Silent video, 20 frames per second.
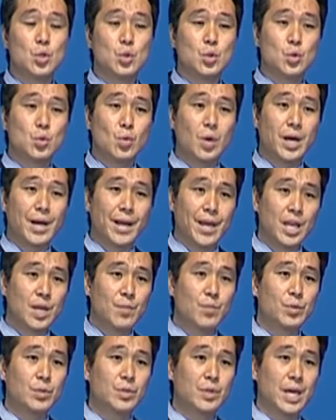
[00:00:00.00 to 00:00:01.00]
then you are
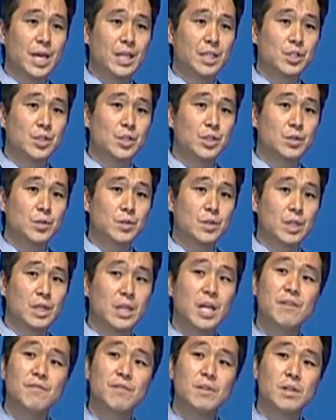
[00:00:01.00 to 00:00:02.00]
able to enter into the
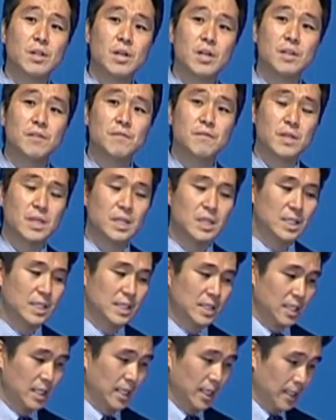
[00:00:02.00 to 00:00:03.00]
level of
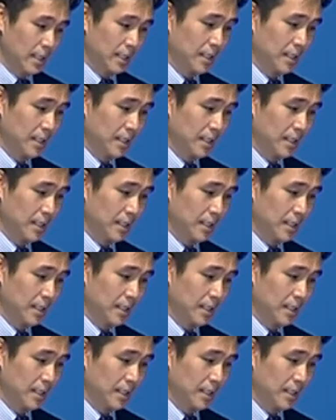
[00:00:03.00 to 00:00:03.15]
listening.